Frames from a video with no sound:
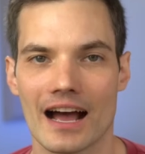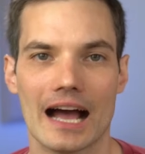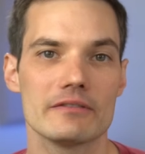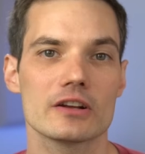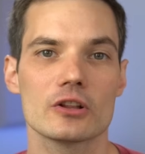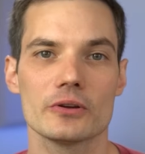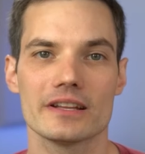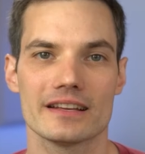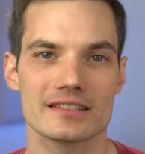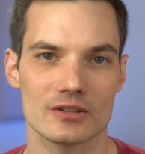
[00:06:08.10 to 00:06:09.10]
I've
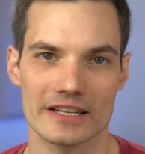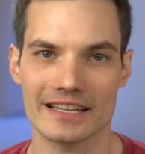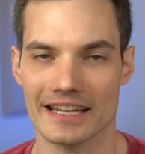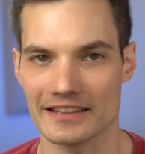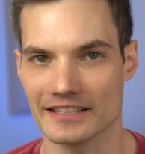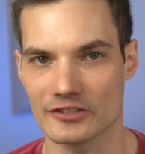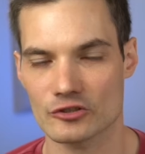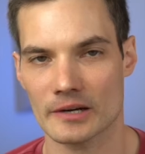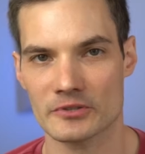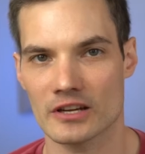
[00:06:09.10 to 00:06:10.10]
included this link in the
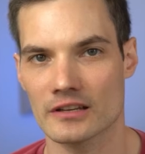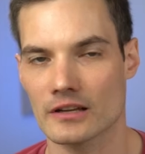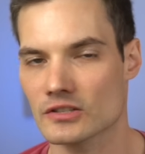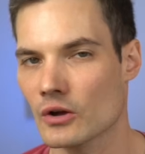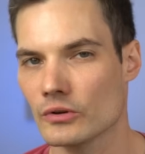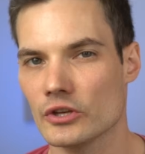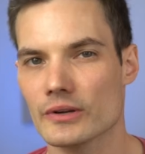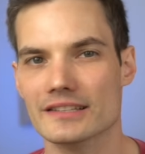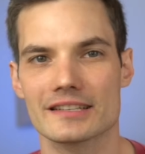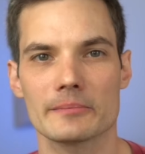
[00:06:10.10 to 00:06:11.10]
description, so you
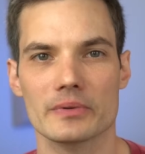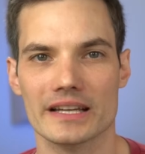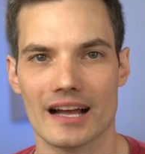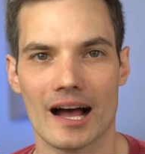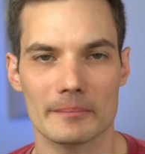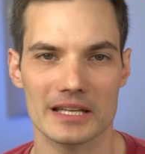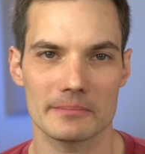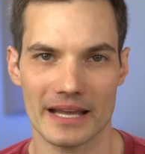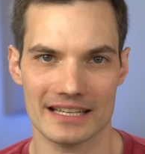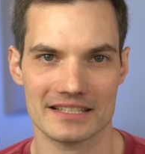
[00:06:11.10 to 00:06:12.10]
could simply copy
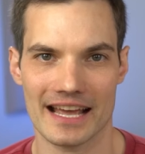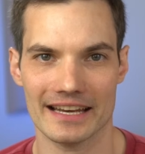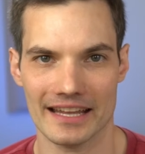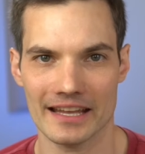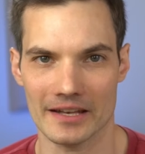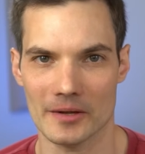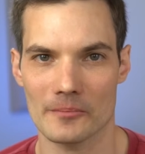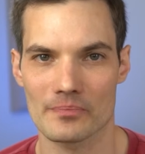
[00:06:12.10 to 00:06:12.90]
and paste that in.